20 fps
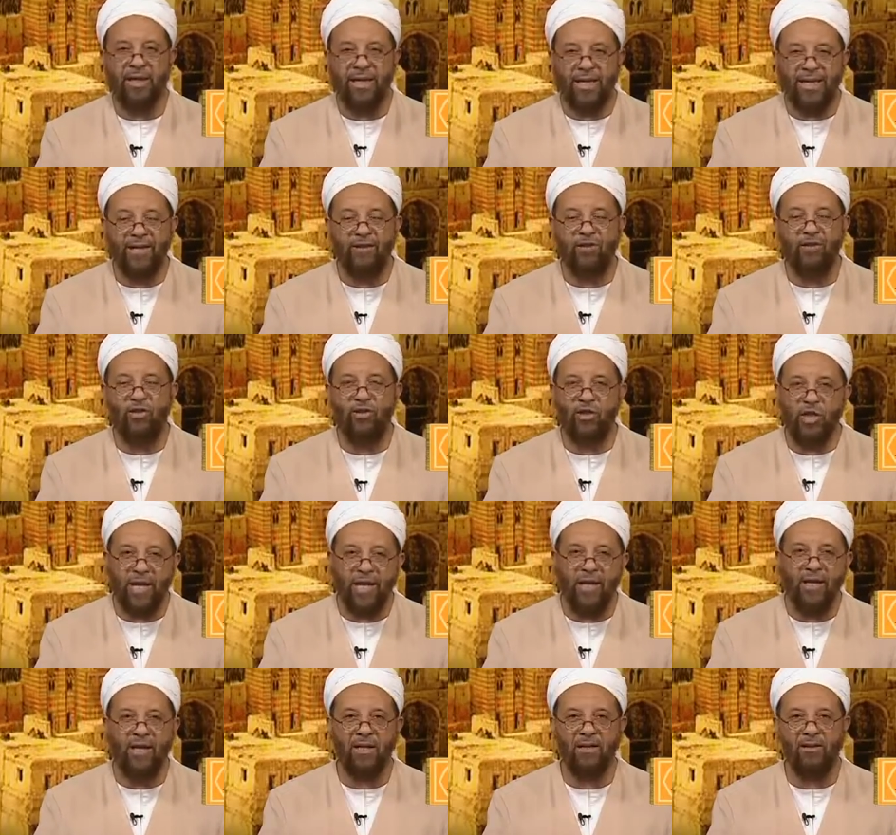Each
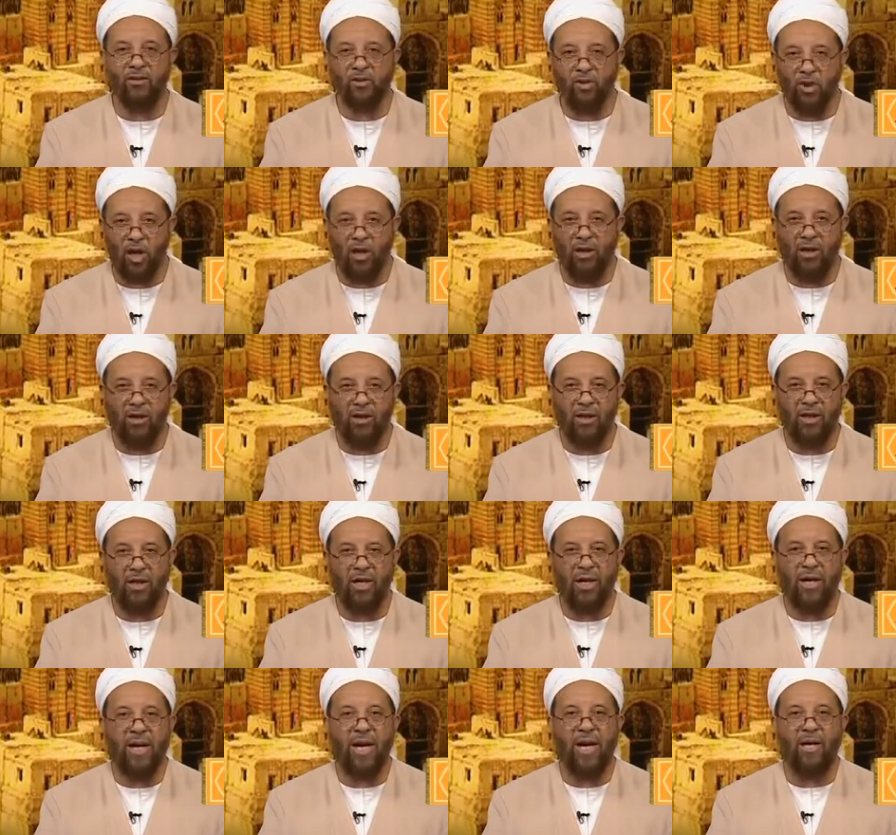tailor scholar
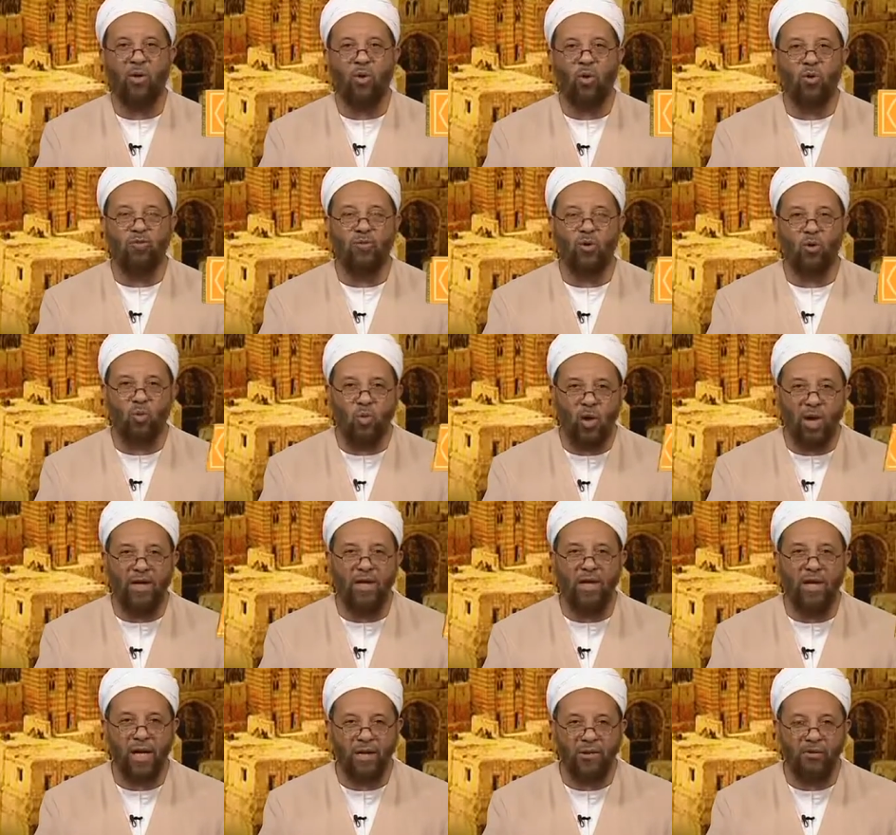had over
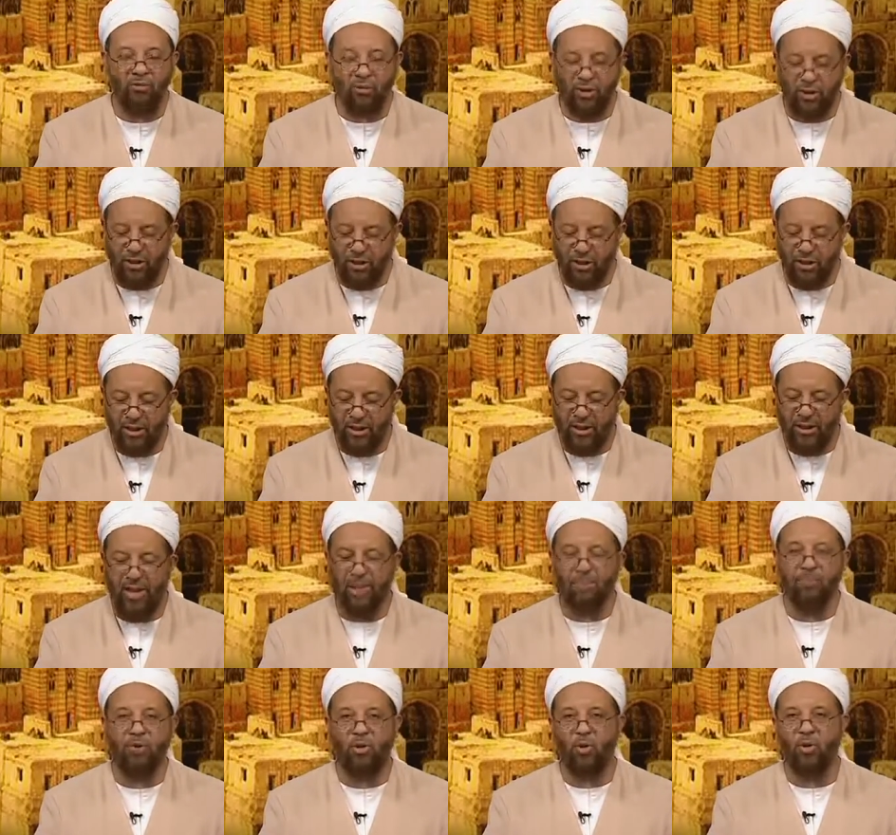100
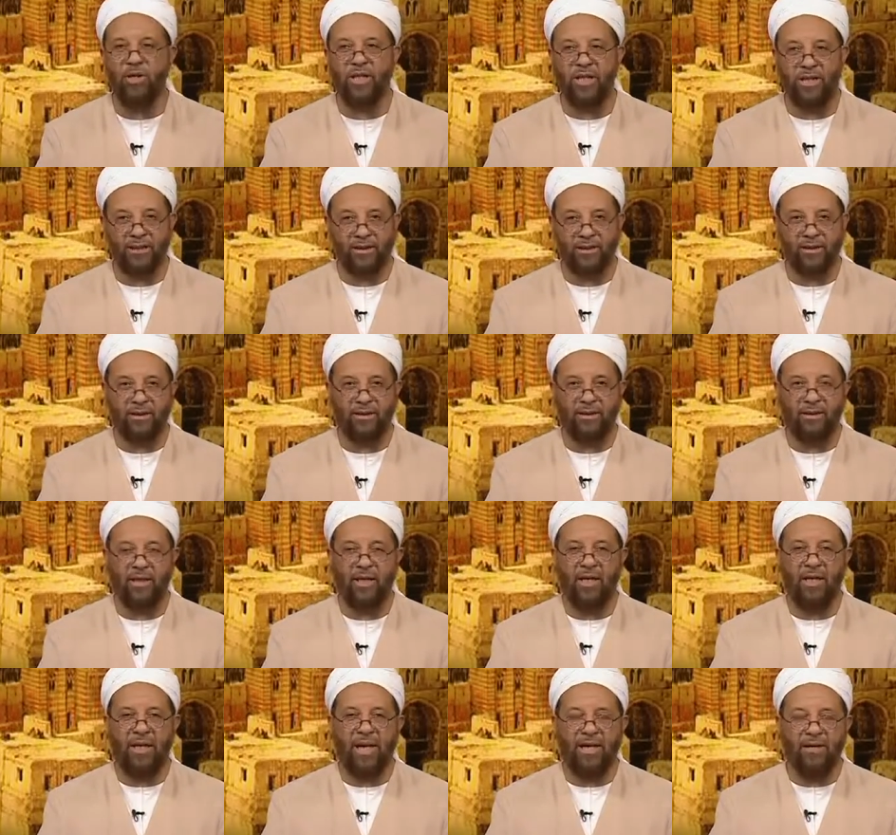employees.
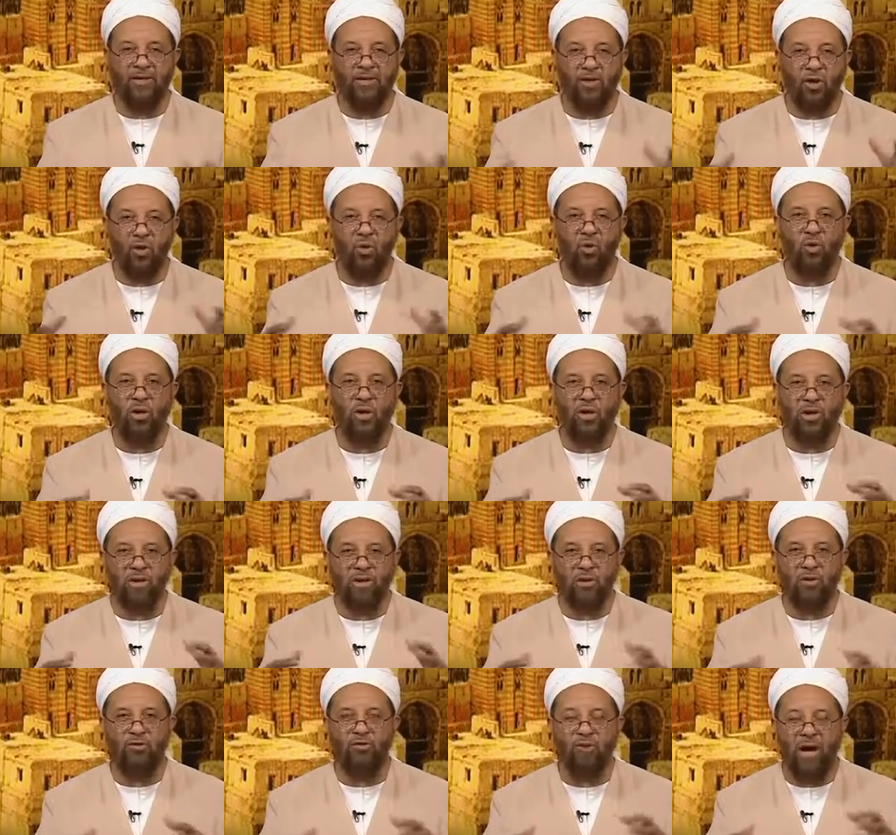And so,
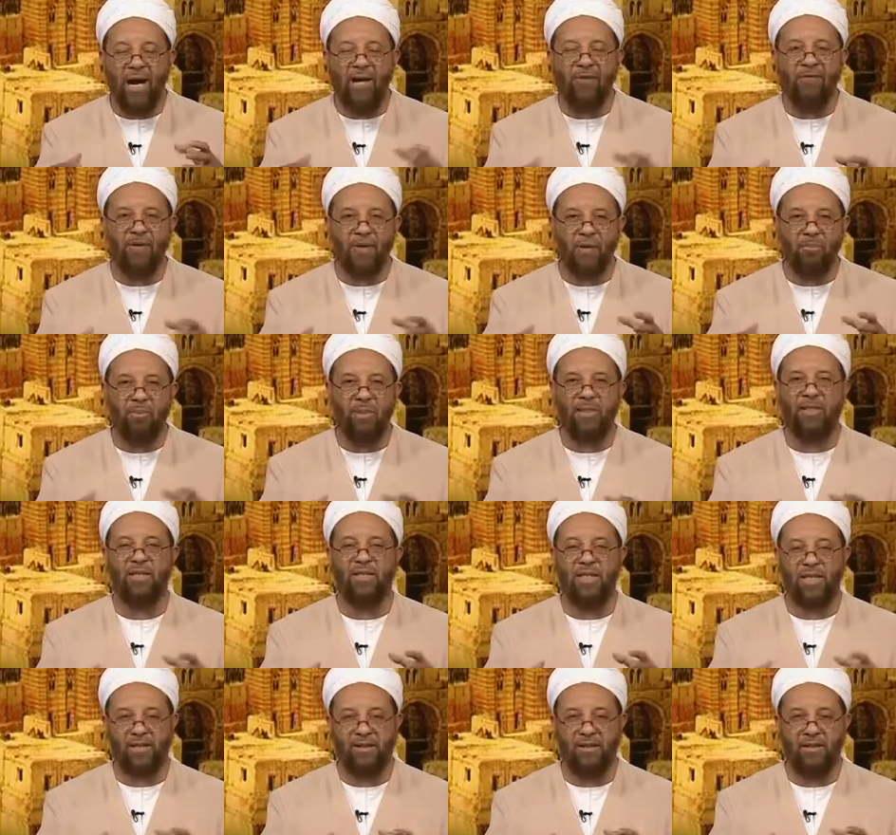thriving
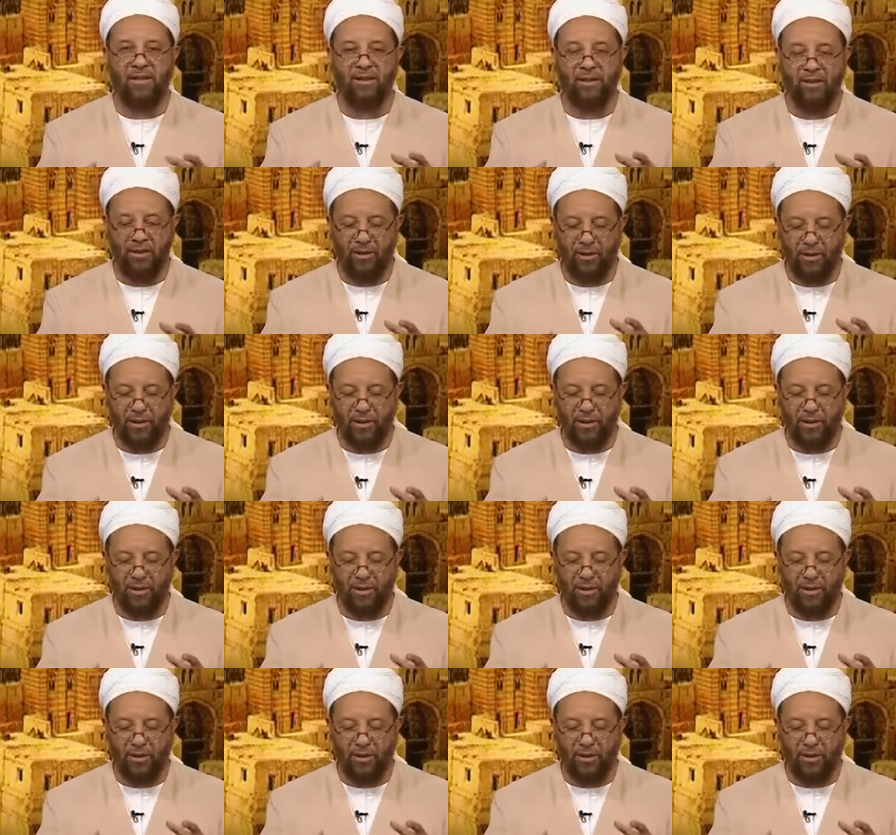business.